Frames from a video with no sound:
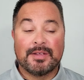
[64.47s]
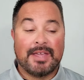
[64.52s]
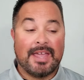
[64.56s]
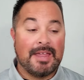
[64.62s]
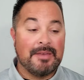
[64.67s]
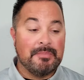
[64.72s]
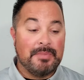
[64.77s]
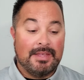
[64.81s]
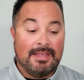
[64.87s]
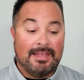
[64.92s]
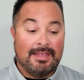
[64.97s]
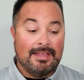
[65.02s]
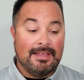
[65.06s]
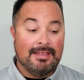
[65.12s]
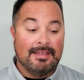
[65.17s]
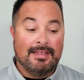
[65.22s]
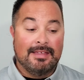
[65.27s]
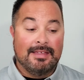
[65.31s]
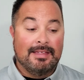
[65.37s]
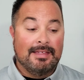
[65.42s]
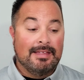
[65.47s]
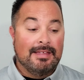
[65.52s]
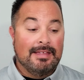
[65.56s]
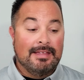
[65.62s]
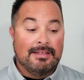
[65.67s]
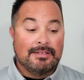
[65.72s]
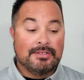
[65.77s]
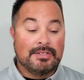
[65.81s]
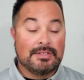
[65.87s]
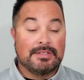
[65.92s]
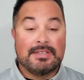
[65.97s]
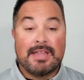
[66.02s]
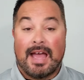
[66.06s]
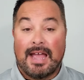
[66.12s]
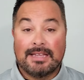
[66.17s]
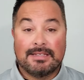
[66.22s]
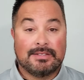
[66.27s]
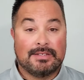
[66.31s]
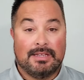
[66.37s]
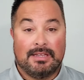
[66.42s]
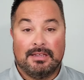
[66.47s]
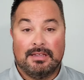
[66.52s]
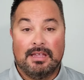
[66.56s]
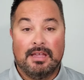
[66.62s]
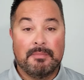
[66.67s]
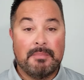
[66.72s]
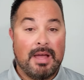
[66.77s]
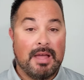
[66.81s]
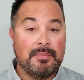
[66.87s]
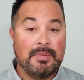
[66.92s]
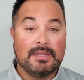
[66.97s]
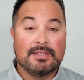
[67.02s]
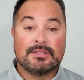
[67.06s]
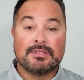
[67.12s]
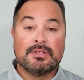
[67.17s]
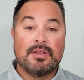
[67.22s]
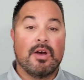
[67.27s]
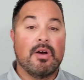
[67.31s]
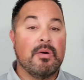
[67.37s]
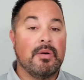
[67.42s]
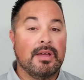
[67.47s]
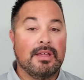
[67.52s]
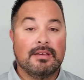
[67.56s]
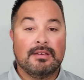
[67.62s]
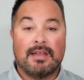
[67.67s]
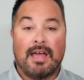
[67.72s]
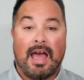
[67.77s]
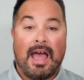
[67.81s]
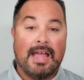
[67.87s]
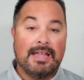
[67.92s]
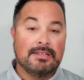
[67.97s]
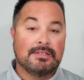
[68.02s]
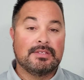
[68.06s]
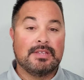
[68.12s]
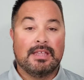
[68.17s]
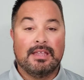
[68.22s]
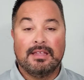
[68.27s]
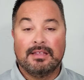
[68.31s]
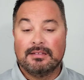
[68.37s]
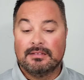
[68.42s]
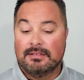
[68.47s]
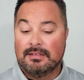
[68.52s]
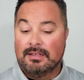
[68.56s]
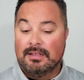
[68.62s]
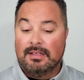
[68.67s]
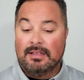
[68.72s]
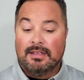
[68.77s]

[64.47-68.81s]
can be just dicey. It might be snowing, icing.